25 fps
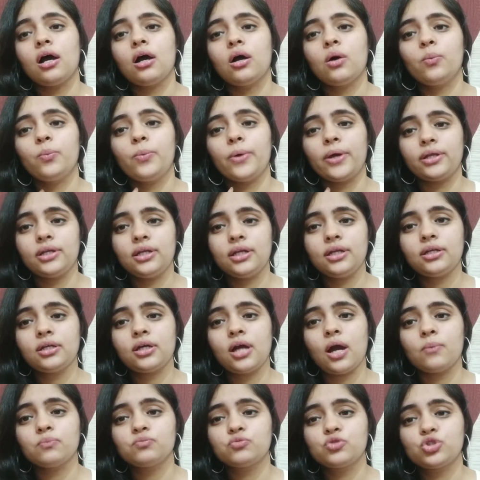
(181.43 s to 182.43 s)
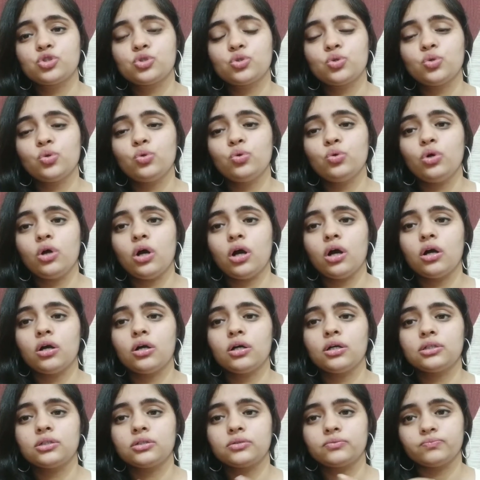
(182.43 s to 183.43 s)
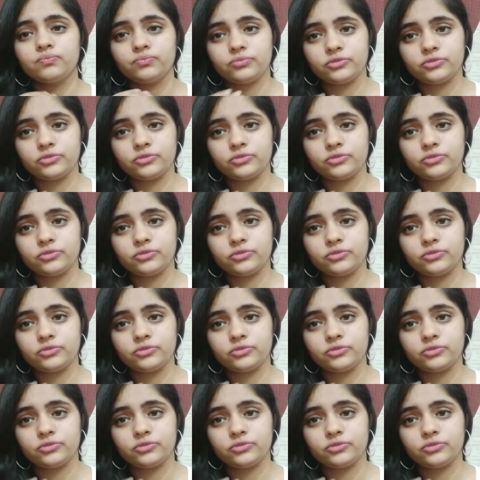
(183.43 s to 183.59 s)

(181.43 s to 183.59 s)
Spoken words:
when it comes to